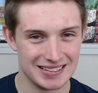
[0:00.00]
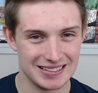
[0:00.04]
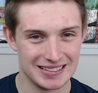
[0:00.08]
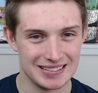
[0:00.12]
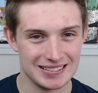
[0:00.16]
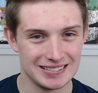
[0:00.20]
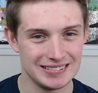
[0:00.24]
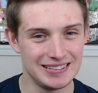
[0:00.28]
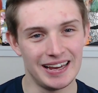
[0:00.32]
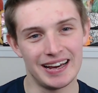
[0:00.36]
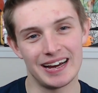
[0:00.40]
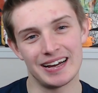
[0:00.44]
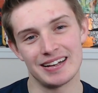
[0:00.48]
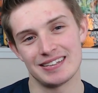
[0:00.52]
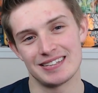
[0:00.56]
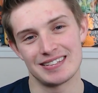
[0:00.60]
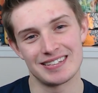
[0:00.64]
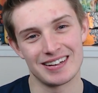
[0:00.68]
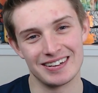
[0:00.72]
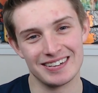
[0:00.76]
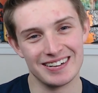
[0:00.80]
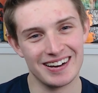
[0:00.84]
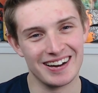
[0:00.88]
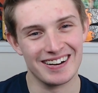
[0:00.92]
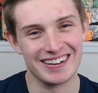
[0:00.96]
yeah,
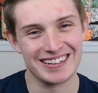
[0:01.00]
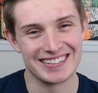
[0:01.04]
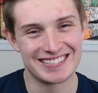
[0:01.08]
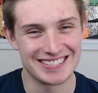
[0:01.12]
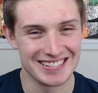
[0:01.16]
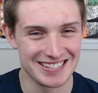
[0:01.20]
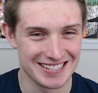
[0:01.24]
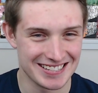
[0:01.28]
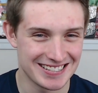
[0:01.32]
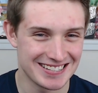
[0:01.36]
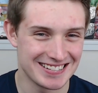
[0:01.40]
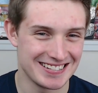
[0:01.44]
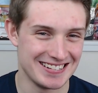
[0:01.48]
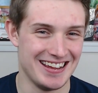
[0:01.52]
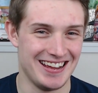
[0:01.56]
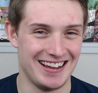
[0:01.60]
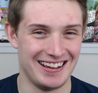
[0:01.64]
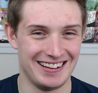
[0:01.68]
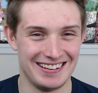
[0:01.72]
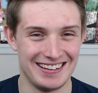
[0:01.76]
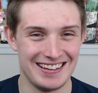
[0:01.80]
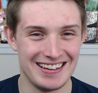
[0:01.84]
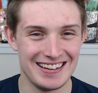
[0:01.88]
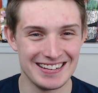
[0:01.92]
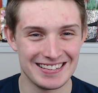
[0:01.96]
so no, it's just, yeah,
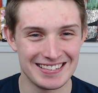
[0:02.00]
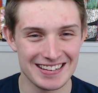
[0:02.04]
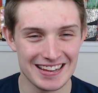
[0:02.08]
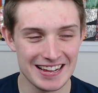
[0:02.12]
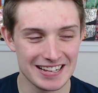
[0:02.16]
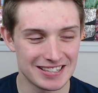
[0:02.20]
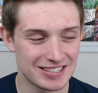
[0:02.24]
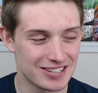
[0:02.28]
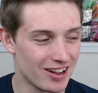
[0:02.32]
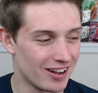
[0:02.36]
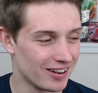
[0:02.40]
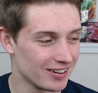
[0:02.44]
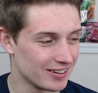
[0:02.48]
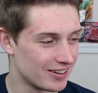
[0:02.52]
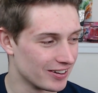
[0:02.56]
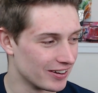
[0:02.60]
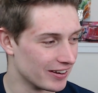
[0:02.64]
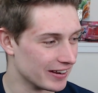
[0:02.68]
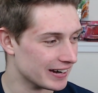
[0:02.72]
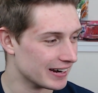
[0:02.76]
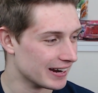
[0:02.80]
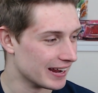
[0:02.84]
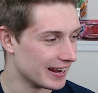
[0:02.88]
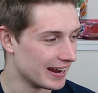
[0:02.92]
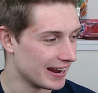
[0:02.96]
it's all
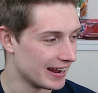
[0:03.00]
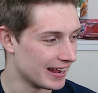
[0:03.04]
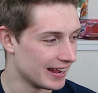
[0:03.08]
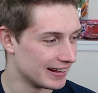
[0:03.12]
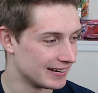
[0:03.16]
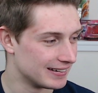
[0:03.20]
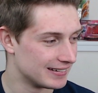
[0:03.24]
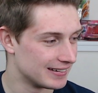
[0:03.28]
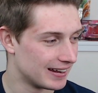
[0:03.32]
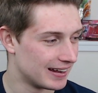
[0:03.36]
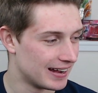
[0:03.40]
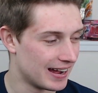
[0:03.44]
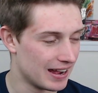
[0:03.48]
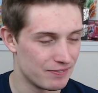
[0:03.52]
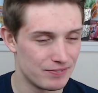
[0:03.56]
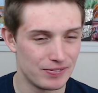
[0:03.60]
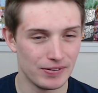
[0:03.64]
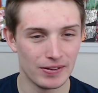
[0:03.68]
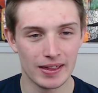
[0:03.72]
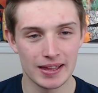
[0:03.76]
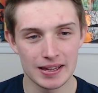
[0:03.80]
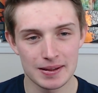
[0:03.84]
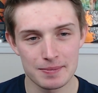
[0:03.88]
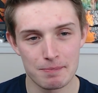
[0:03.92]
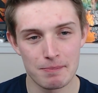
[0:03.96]
good. And I feel
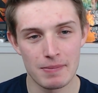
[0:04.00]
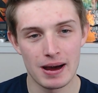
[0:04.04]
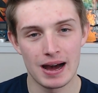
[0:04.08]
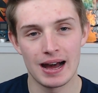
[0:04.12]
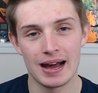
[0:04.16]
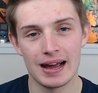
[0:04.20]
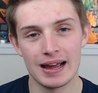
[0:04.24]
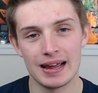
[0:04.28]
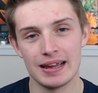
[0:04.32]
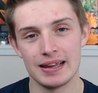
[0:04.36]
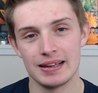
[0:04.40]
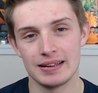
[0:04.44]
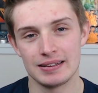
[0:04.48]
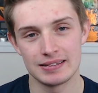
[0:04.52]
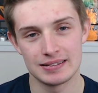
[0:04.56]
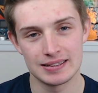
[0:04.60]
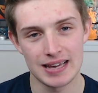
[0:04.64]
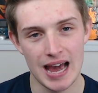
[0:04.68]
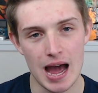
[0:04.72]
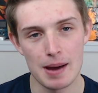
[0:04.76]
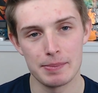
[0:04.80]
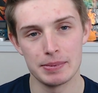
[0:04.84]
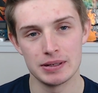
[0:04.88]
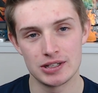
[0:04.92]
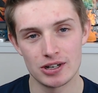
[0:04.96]
like my
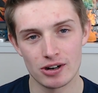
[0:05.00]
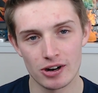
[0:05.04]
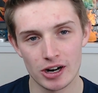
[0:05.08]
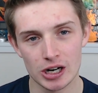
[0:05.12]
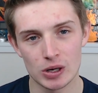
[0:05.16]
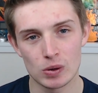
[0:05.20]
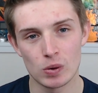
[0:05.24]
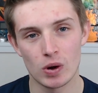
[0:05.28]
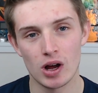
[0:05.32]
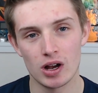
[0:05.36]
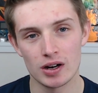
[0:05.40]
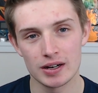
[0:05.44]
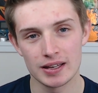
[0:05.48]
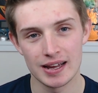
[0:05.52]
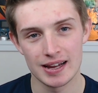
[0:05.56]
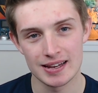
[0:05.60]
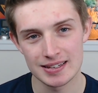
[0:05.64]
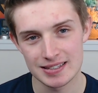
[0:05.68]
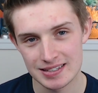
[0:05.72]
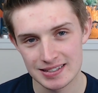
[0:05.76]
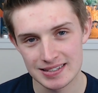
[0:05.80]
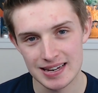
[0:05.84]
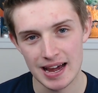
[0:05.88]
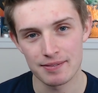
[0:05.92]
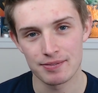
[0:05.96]
commentary quality has
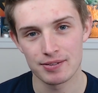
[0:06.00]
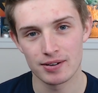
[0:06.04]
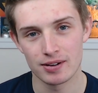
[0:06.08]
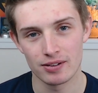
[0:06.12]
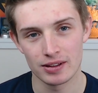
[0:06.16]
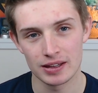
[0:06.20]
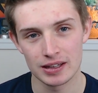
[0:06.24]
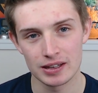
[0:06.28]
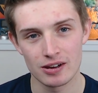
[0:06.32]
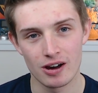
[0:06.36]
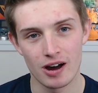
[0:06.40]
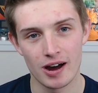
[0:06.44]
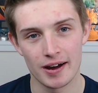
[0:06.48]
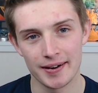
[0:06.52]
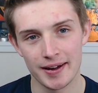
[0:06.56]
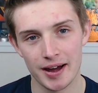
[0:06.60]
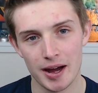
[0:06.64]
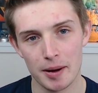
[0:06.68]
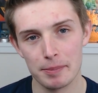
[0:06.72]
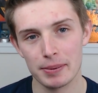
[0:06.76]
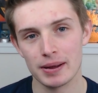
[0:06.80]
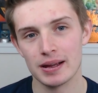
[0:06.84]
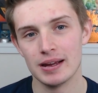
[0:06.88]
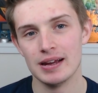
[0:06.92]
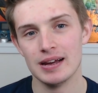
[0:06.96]
definitely gone
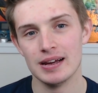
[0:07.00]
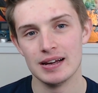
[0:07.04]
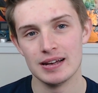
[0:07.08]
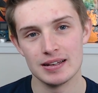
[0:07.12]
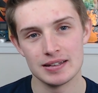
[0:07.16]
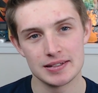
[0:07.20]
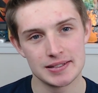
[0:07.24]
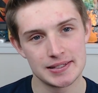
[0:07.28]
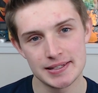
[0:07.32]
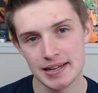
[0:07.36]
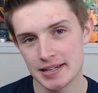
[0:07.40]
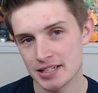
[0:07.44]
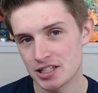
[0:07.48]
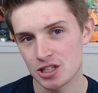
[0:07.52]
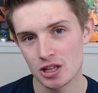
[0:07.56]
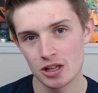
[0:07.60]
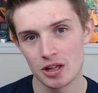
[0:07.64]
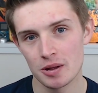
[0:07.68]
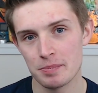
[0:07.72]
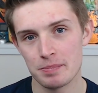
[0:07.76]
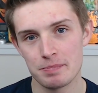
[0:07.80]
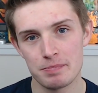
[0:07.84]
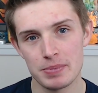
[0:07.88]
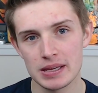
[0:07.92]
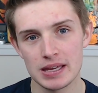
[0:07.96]
up since the
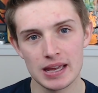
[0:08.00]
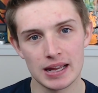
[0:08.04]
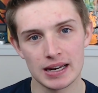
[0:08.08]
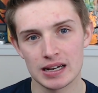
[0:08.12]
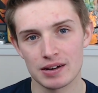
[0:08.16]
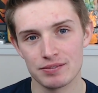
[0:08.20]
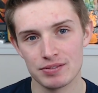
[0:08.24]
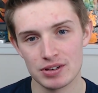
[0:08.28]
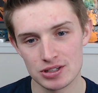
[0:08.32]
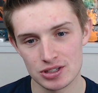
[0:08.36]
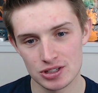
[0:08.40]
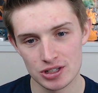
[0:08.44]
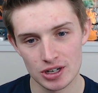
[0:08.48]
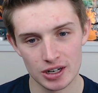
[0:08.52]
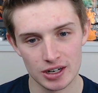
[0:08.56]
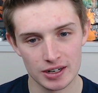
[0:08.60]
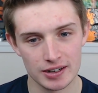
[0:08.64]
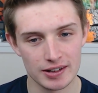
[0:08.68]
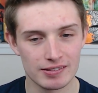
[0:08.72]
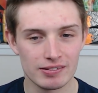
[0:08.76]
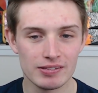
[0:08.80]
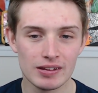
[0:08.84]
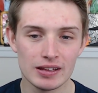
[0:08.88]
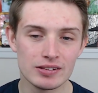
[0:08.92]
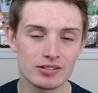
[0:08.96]
beginning of this year,
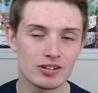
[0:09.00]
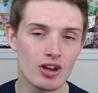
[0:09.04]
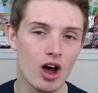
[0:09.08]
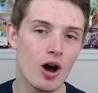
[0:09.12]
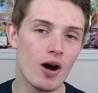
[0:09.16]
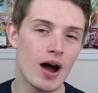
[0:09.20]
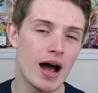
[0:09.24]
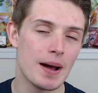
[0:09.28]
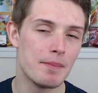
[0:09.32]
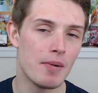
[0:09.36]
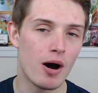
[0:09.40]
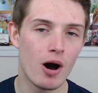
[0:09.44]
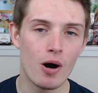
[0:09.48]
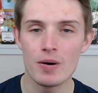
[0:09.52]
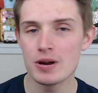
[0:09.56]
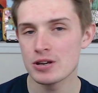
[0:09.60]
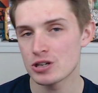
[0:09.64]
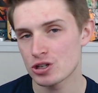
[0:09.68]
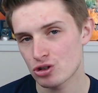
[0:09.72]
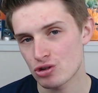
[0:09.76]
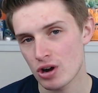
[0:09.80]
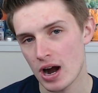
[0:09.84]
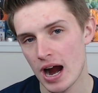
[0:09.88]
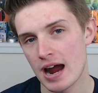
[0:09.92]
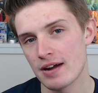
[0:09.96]
and I'm always
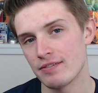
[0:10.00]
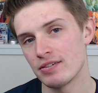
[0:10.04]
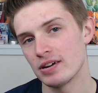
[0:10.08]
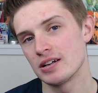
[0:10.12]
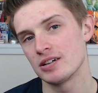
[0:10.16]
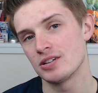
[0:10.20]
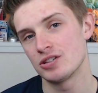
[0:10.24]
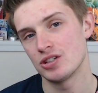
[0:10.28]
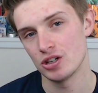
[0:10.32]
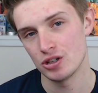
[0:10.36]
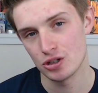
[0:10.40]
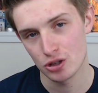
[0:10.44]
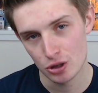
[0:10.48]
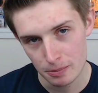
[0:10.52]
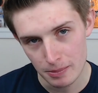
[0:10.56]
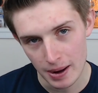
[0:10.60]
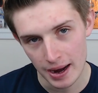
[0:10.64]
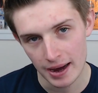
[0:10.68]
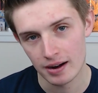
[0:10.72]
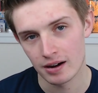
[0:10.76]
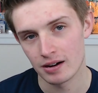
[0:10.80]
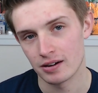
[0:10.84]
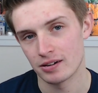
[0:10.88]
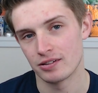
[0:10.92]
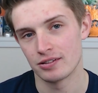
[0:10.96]
striving to do
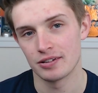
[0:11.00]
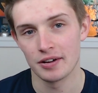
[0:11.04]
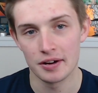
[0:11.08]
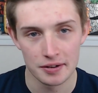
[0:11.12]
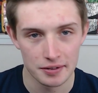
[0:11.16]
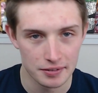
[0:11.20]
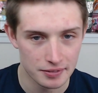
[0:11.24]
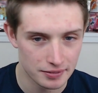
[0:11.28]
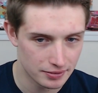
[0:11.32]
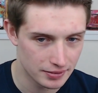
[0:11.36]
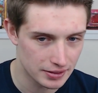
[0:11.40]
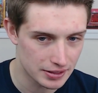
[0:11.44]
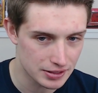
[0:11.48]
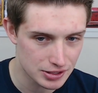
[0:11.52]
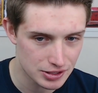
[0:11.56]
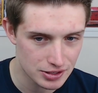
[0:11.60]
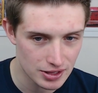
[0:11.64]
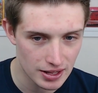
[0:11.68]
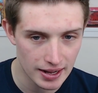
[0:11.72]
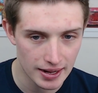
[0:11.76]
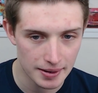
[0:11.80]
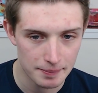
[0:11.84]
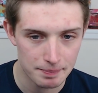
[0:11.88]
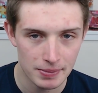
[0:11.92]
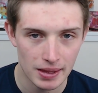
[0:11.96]
better. So there's
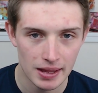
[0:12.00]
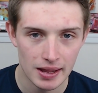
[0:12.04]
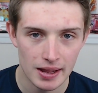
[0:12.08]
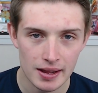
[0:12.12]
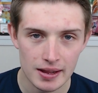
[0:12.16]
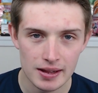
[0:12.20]
that.